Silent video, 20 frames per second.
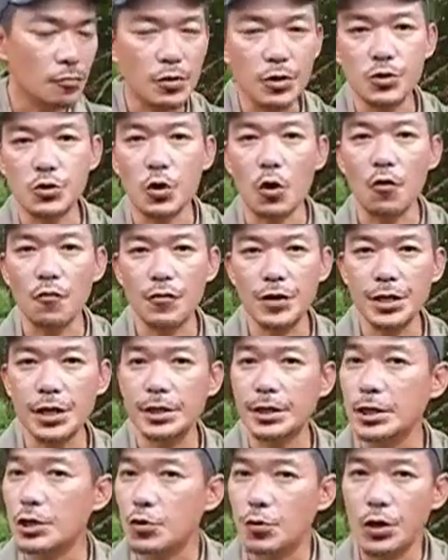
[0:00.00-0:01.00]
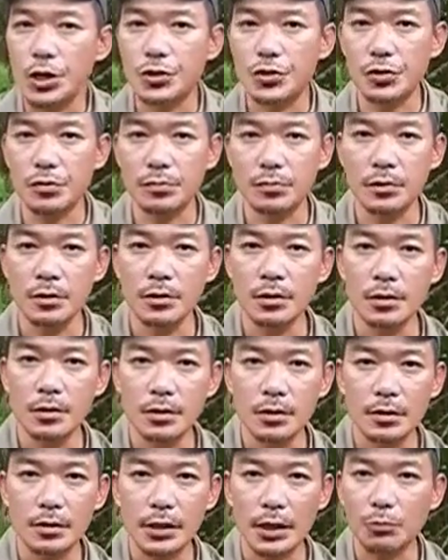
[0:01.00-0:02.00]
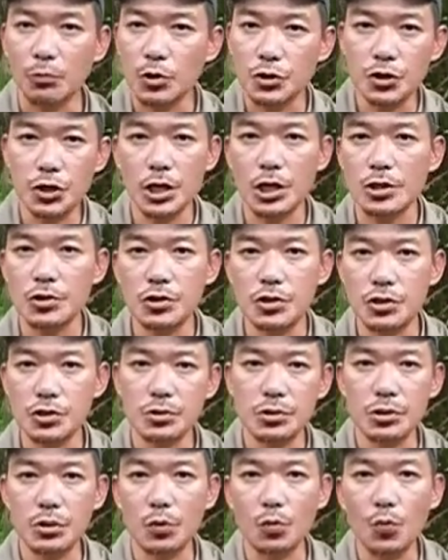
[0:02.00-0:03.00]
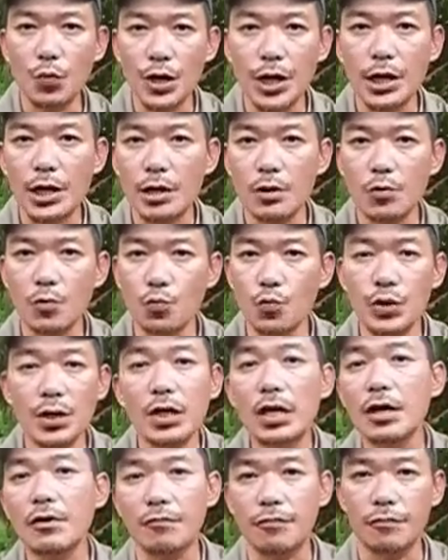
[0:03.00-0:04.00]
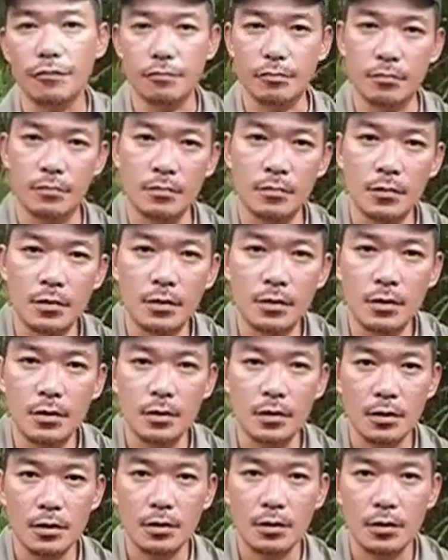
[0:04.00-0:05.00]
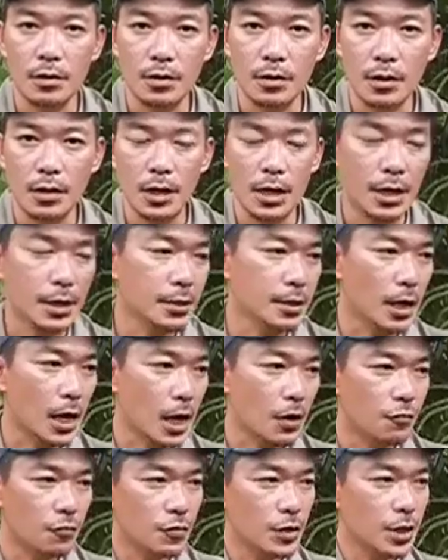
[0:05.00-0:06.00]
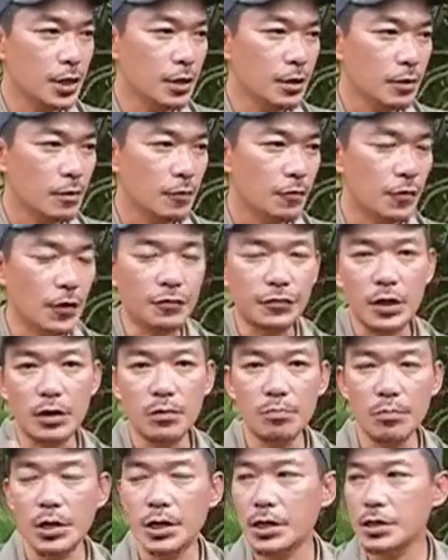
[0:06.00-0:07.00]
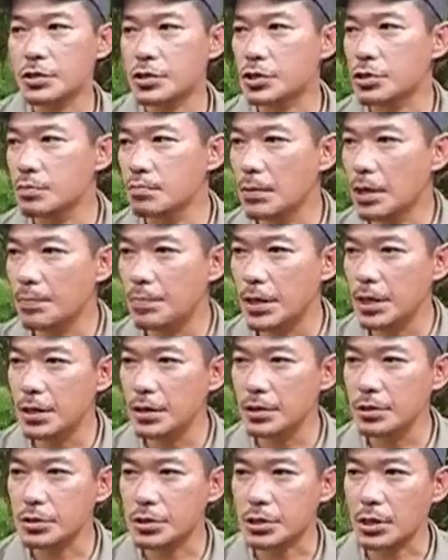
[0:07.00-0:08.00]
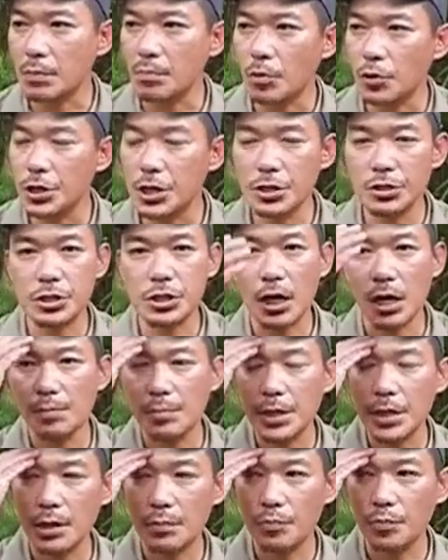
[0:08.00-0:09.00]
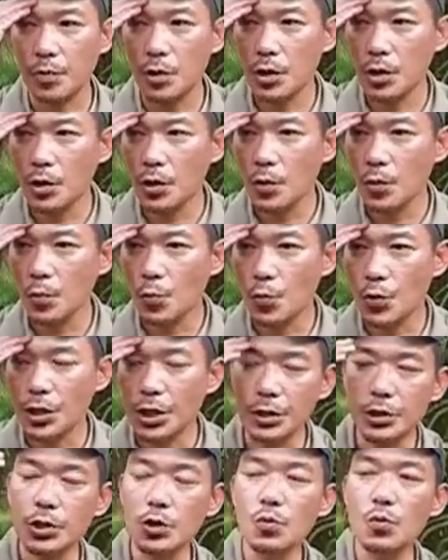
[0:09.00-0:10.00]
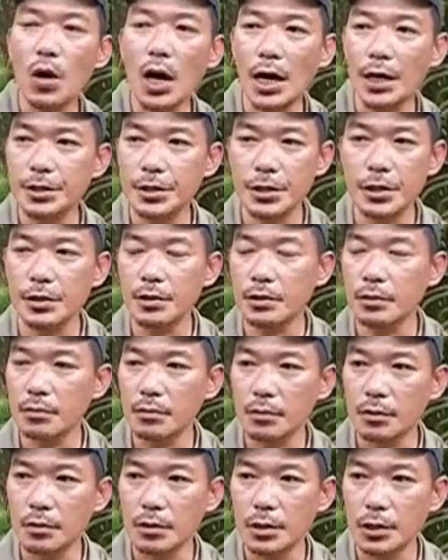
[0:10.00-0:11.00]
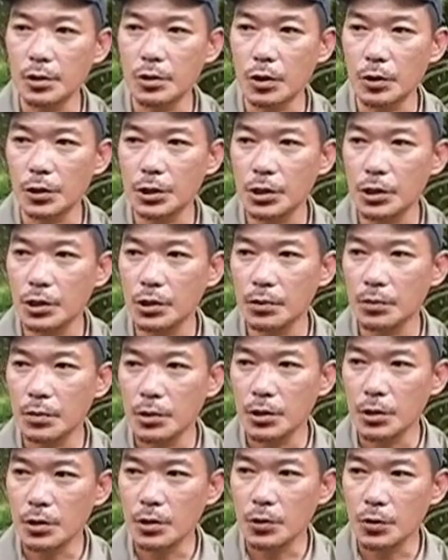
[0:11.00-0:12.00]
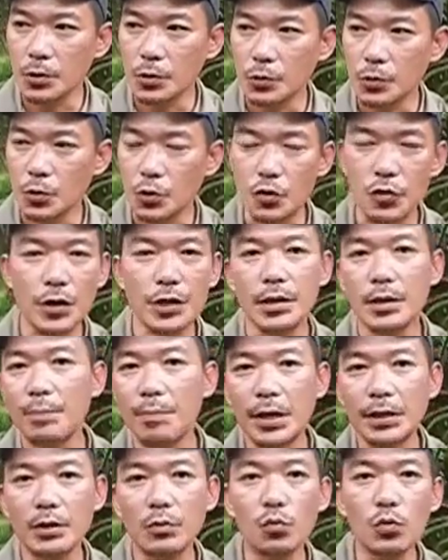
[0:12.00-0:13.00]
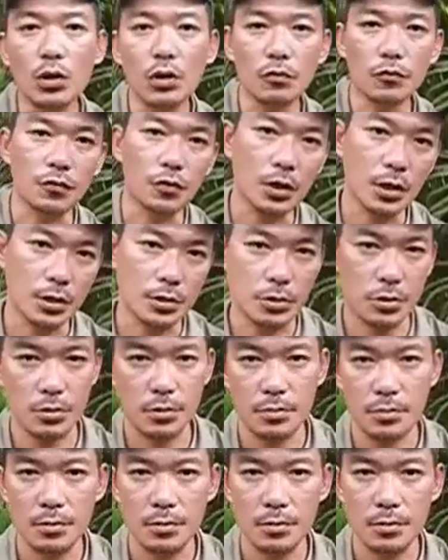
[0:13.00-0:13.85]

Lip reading: resolving an equation that will change the way we live. And every 15 minutes, maybe somebody is coming up with a new idea in order to create a better world for us.